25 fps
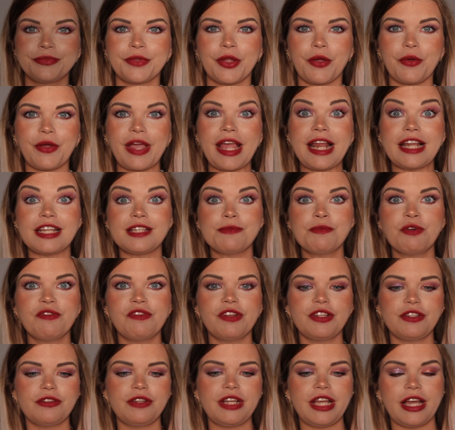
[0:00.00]
Okay, let's move
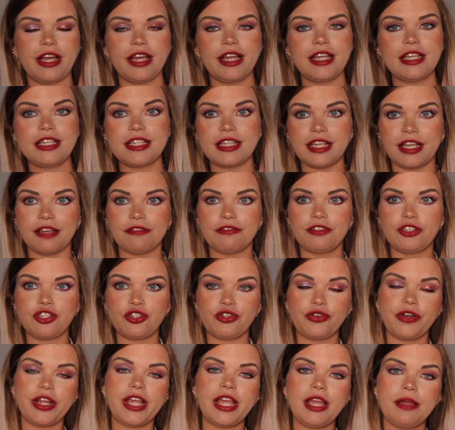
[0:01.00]
on to the eyes. I have
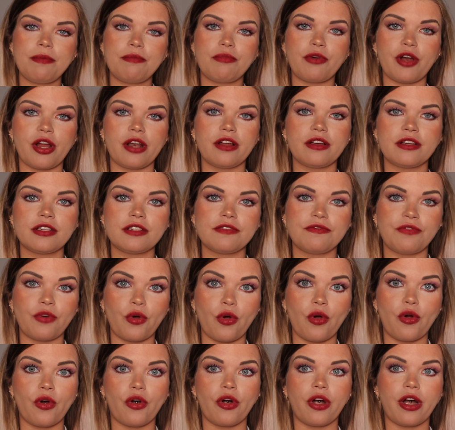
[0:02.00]
3 products
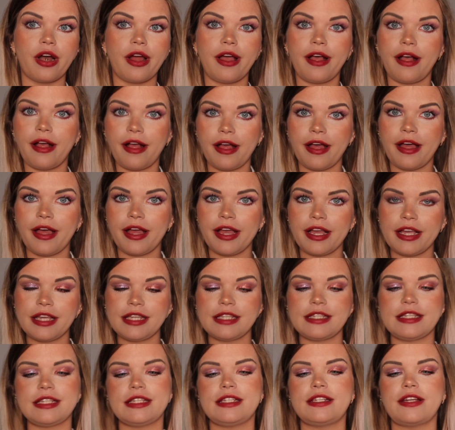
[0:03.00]
for
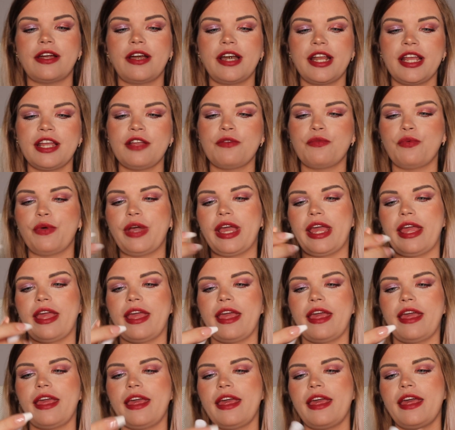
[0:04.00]
eyes, starting
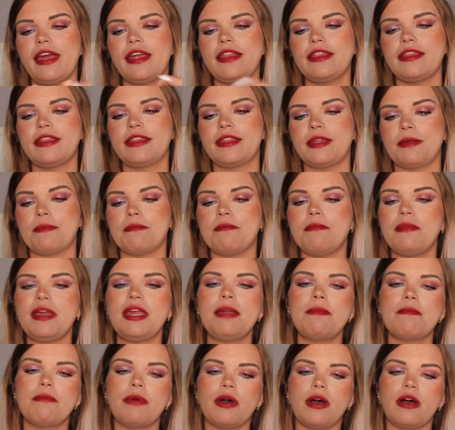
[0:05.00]
with
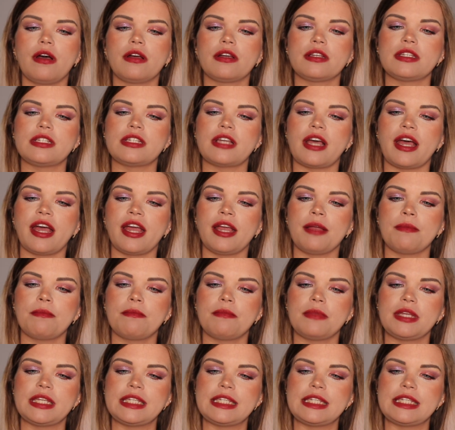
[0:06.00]
MEMEBOX I'm